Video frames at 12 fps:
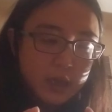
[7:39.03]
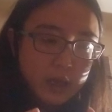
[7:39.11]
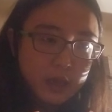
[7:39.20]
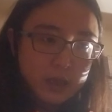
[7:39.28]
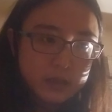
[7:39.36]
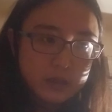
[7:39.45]

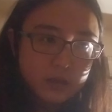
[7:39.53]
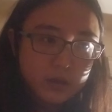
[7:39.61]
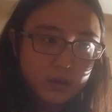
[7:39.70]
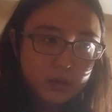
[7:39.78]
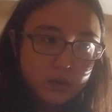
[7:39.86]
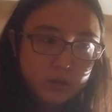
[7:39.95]
and
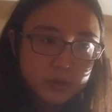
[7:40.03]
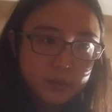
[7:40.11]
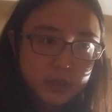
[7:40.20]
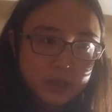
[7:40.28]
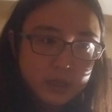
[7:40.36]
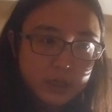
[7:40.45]

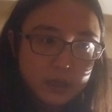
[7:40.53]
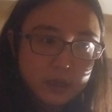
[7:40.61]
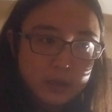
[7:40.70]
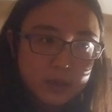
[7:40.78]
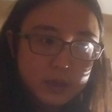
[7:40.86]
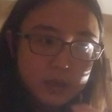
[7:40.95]
ultimately
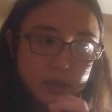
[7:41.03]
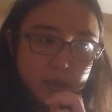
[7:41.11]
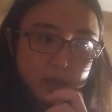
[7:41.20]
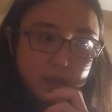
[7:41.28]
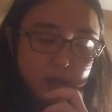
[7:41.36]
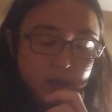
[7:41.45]

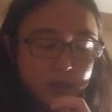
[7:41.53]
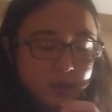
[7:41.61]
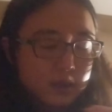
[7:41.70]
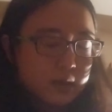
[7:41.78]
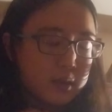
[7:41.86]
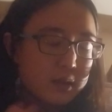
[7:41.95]

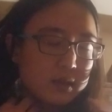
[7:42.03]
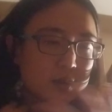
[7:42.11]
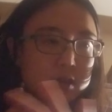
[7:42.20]
the